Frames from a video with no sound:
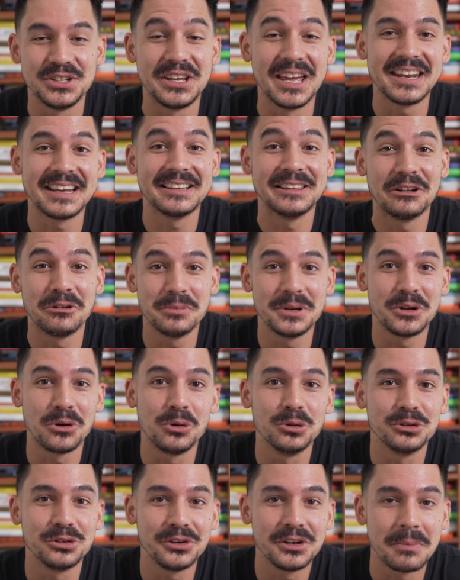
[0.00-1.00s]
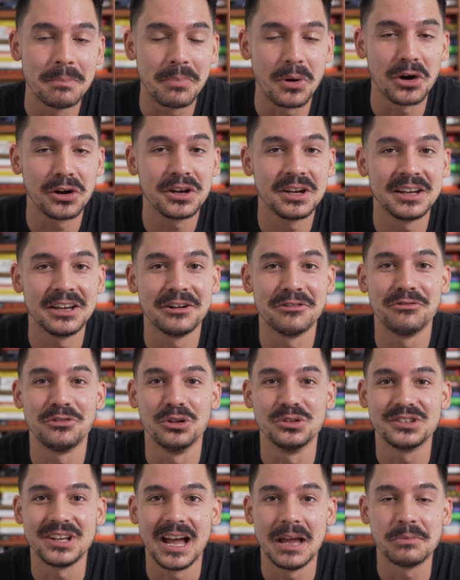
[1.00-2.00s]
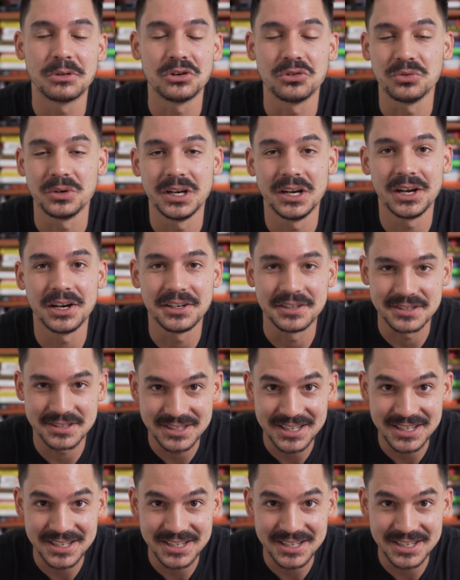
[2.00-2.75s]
to getting a little bit older and embarking in a full-time career in